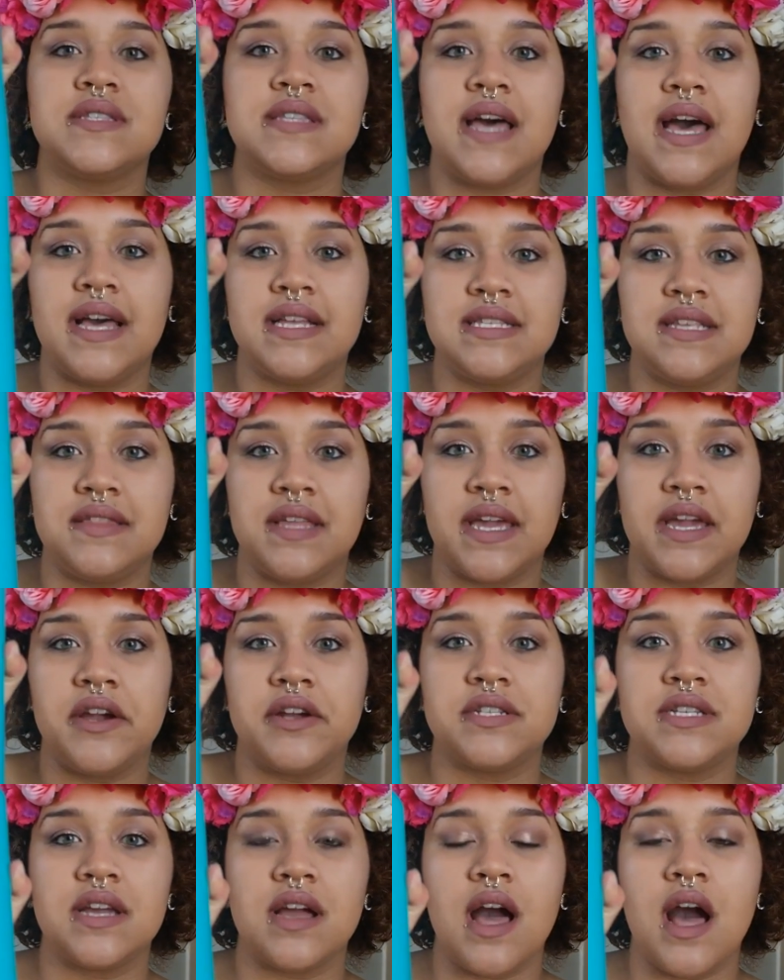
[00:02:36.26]
size in the
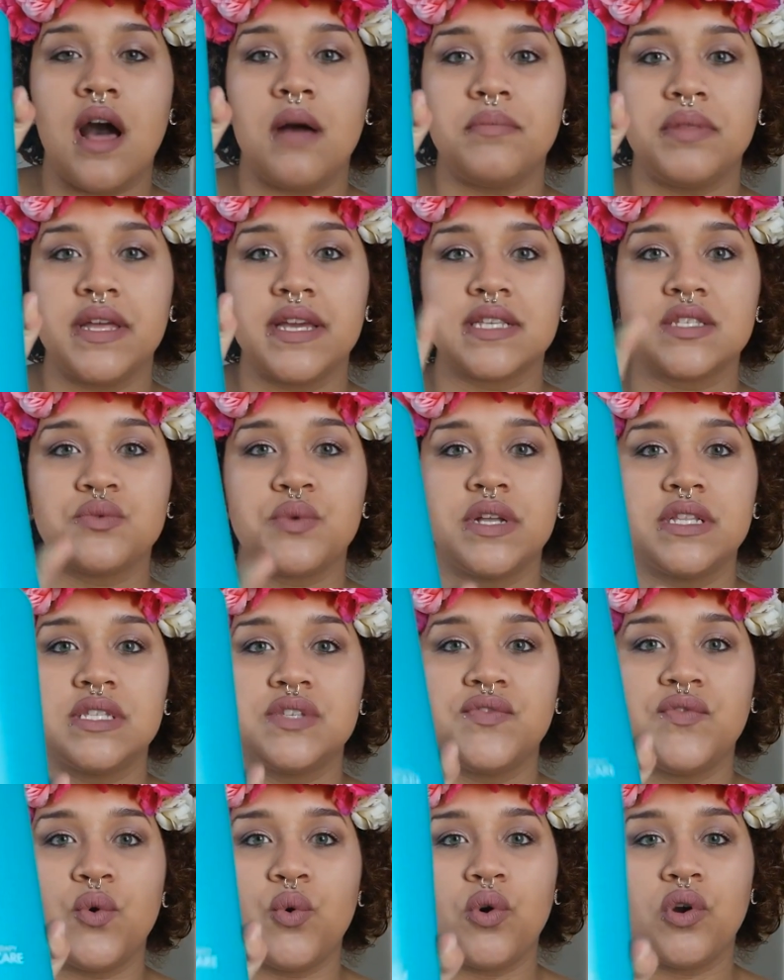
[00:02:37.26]
Keratin Complex runs
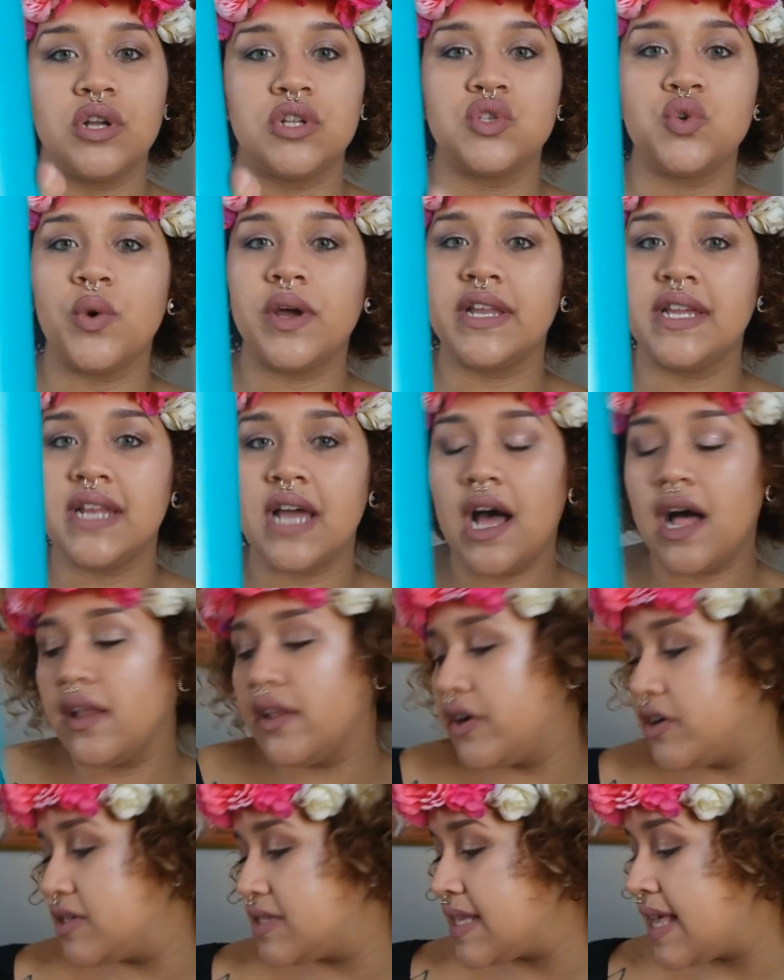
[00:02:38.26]
for
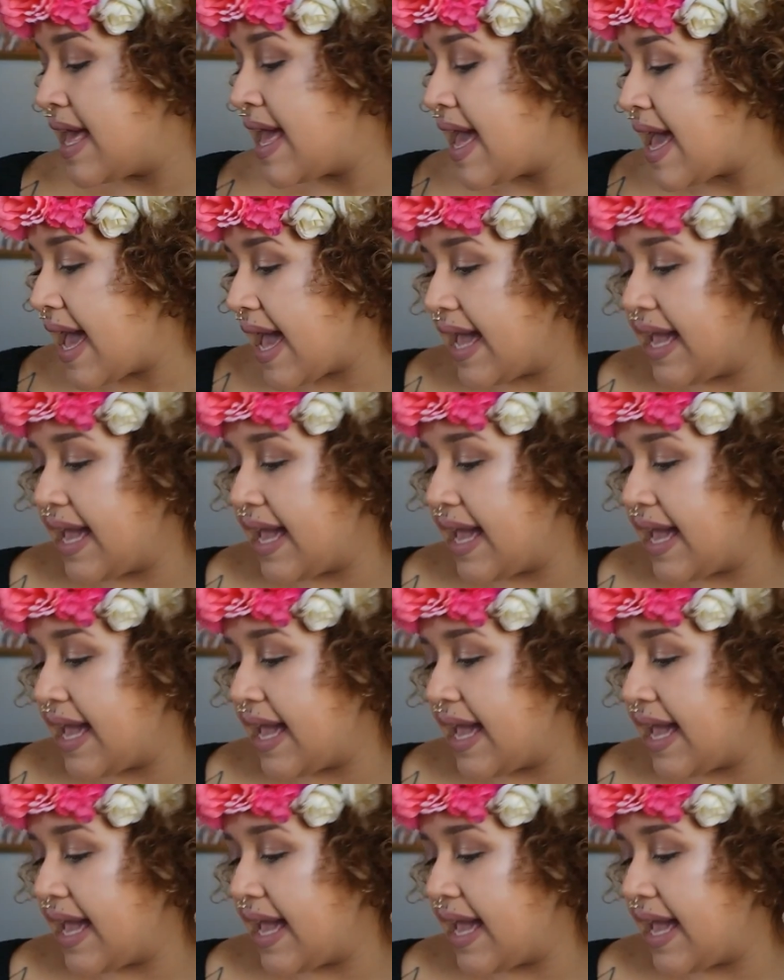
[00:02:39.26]
$20,